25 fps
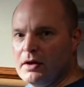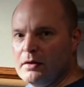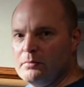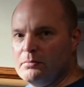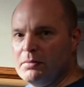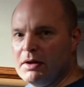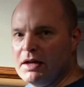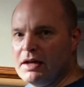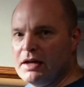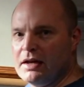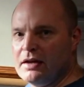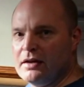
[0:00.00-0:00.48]

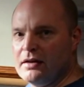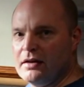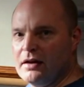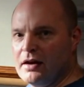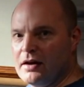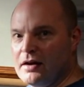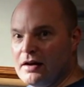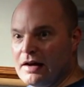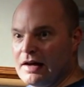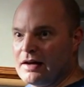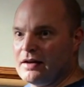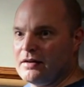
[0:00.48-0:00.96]
be
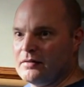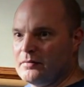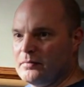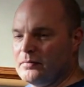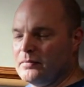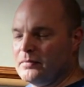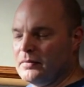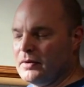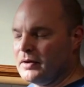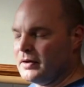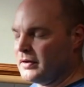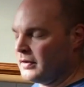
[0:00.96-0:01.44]

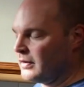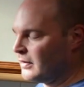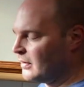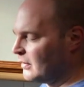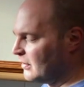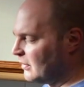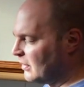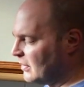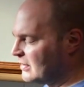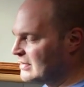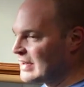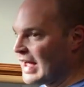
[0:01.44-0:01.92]

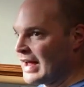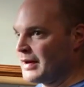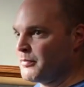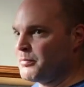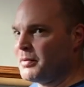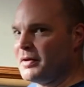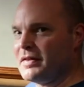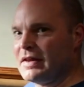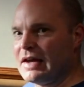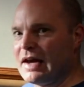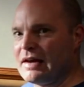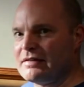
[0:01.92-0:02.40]
attacked
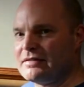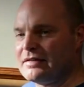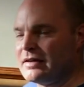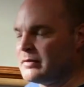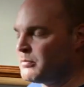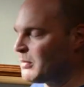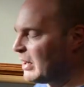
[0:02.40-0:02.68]
by the acid